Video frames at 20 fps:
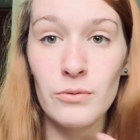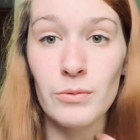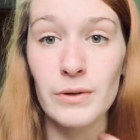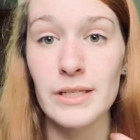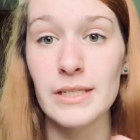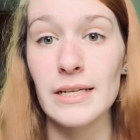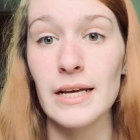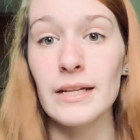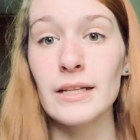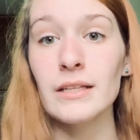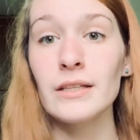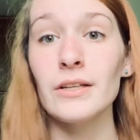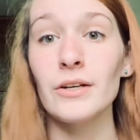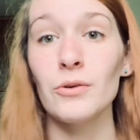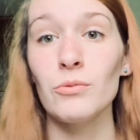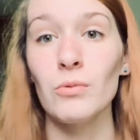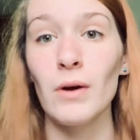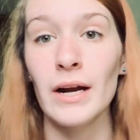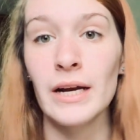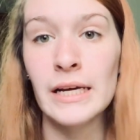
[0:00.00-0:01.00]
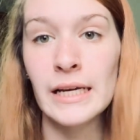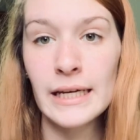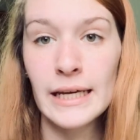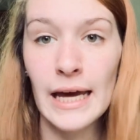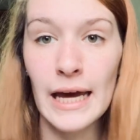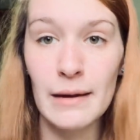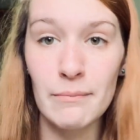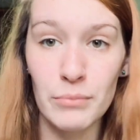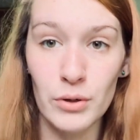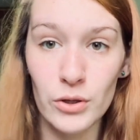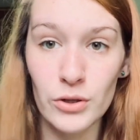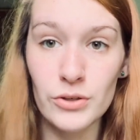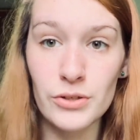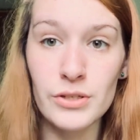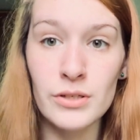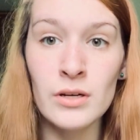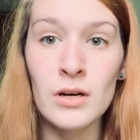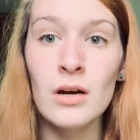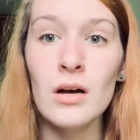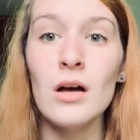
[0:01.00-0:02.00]
We say that they're running
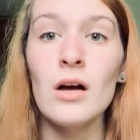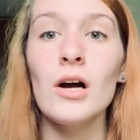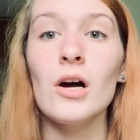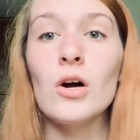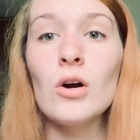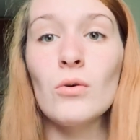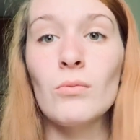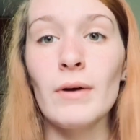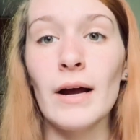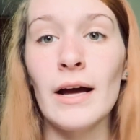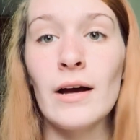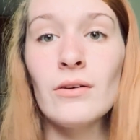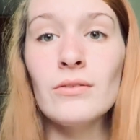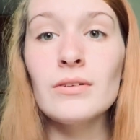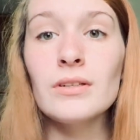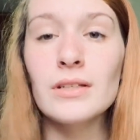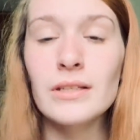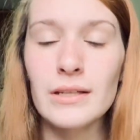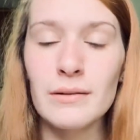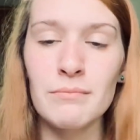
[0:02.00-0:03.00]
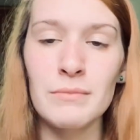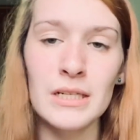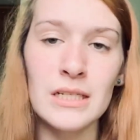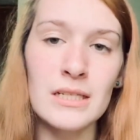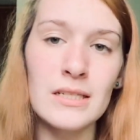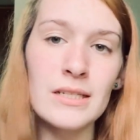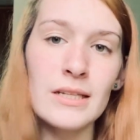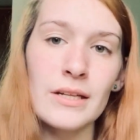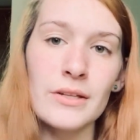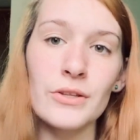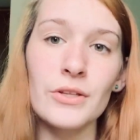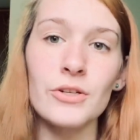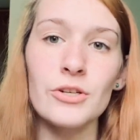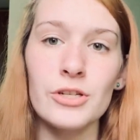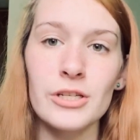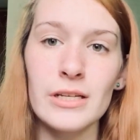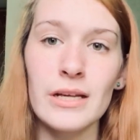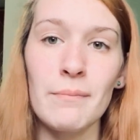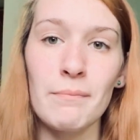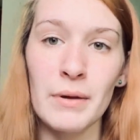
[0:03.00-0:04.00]
capers around. That means that they're
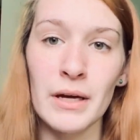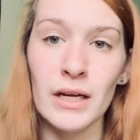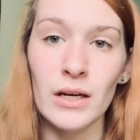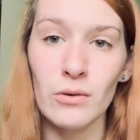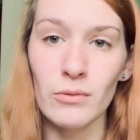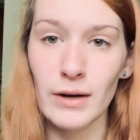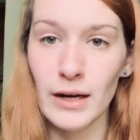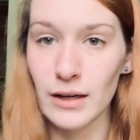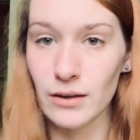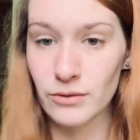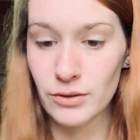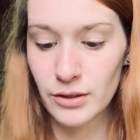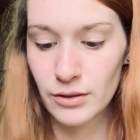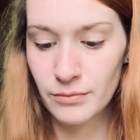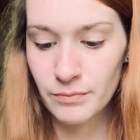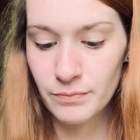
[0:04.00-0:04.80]
skipping around.